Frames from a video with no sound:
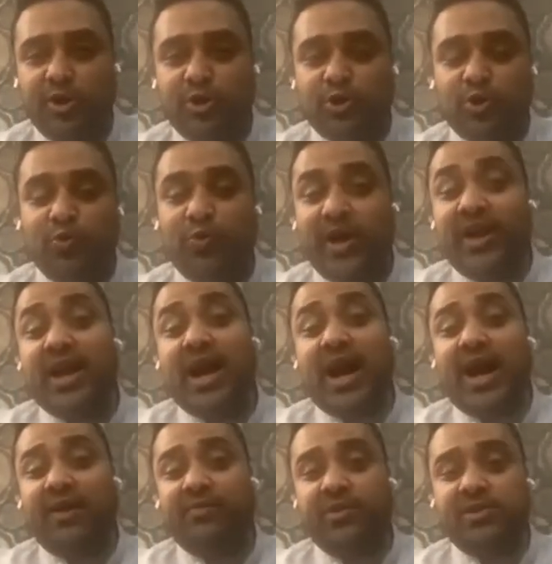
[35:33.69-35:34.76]
So when
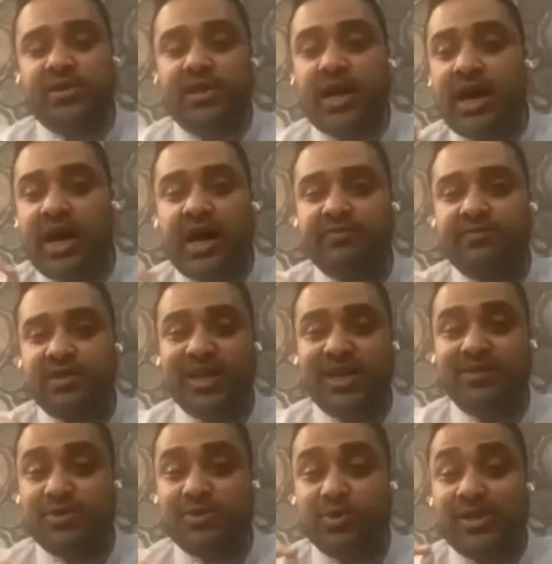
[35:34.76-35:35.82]
I was in a half
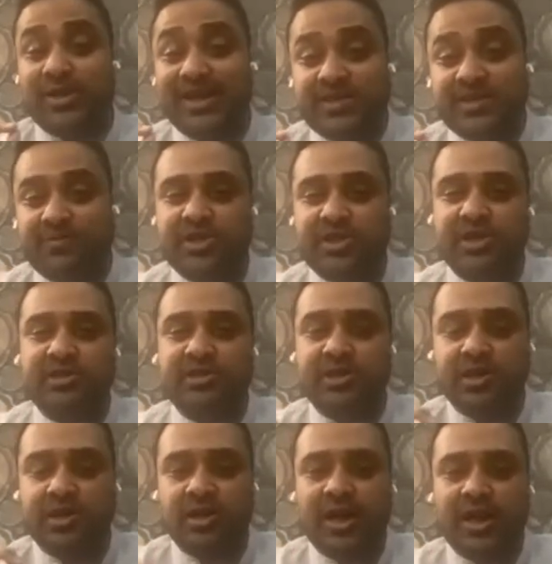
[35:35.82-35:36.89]
sleep, so these visions
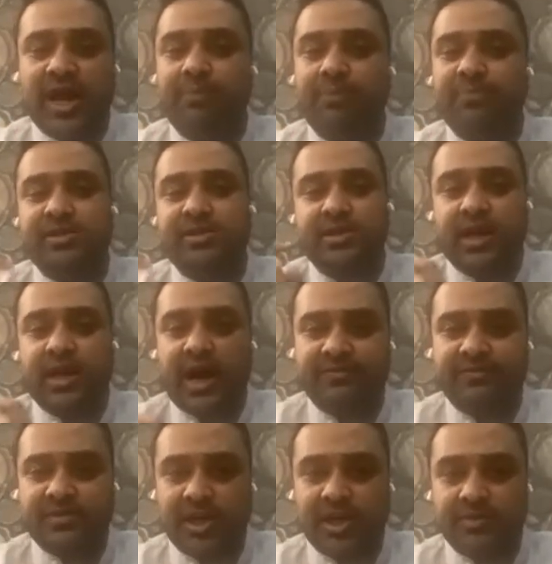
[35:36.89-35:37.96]
generally happens in
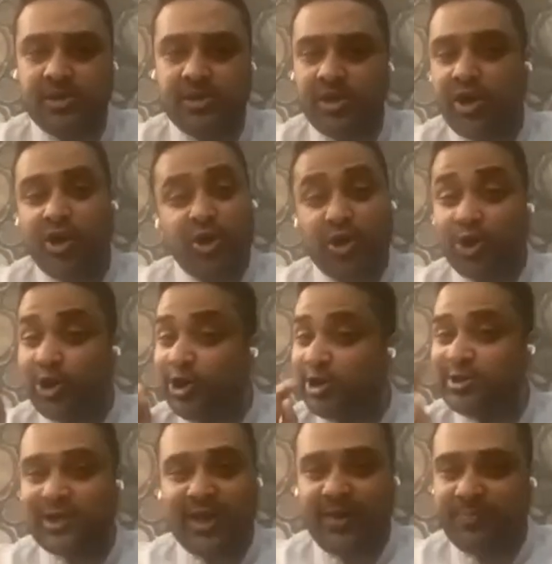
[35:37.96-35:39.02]
half sleeps. You're
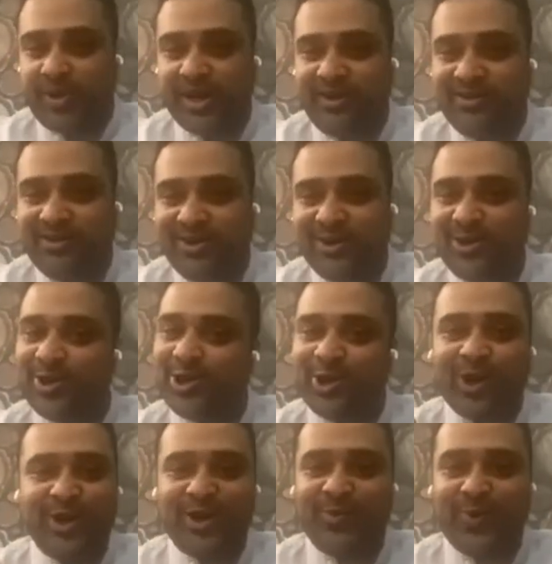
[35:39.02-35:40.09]
not sleeping. You're
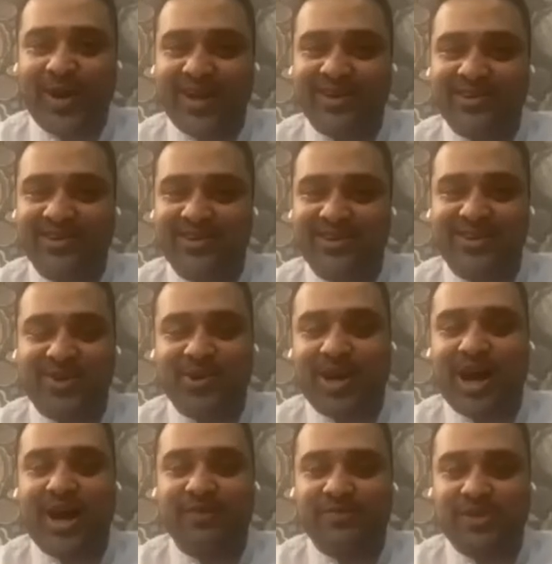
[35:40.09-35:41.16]
not awake. You're
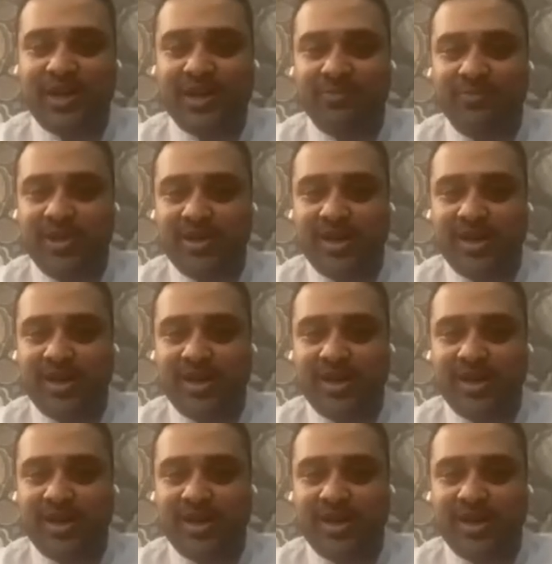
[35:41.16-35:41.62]
half sleep.